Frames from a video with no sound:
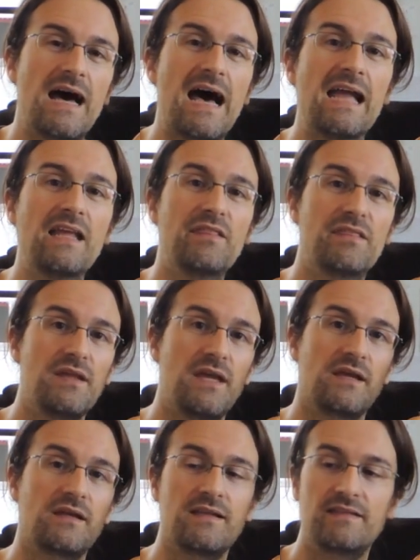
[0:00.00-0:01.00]
I
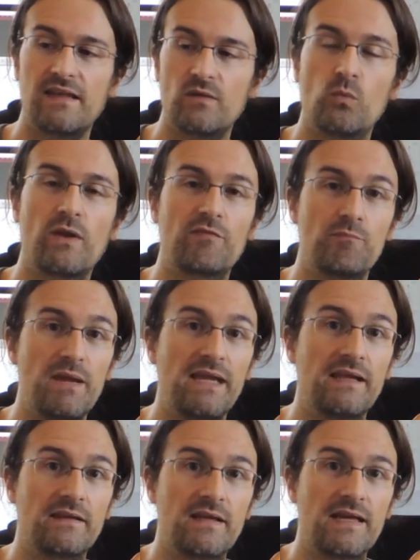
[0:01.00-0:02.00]
think that it would have
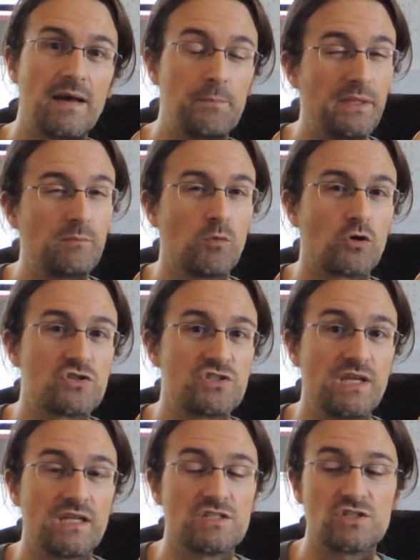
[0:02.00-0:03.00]
made a bit more
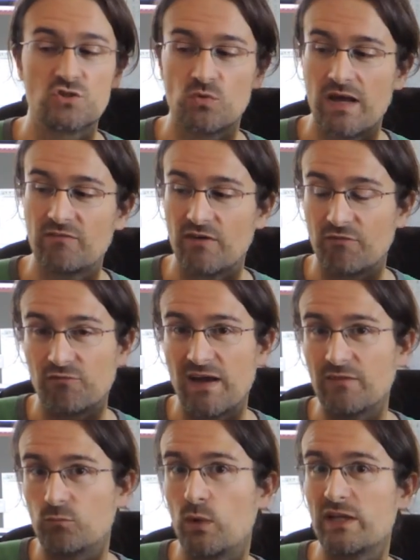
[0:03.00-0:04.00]
sense to have a
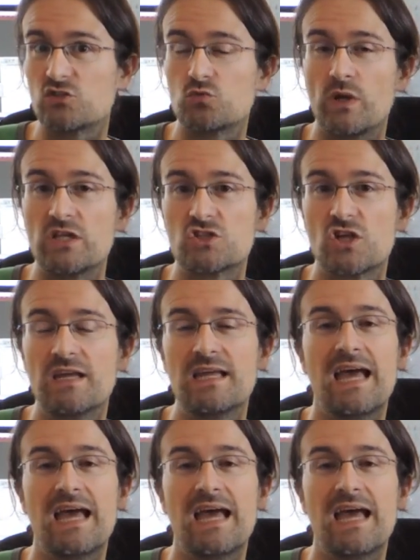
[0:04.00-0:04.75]
5-way switch,